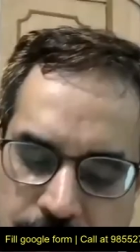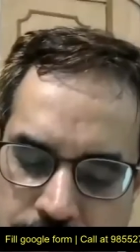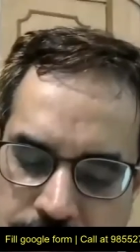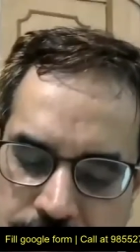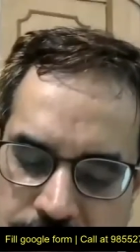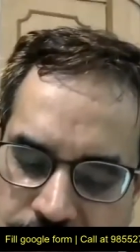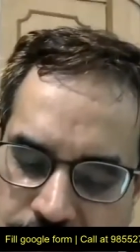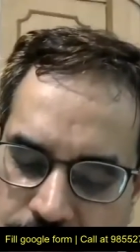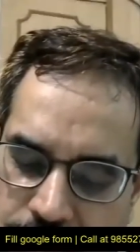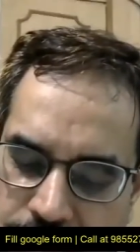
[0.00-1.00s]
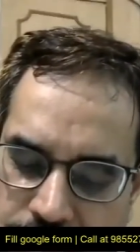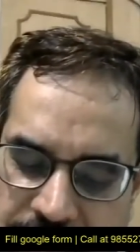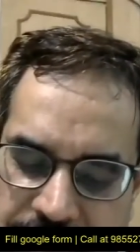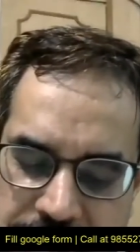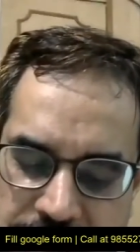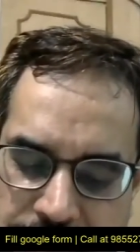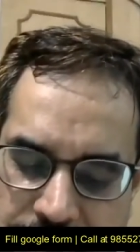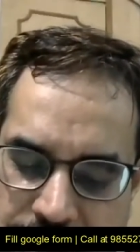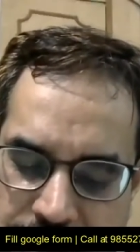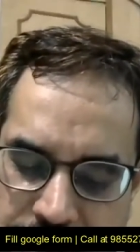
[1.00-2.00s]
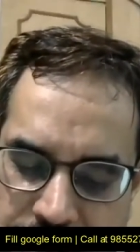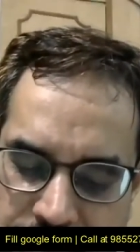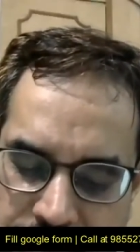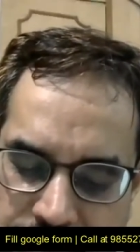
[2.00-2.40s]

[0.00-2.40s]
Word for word: quotation from Veer Savarkar ji?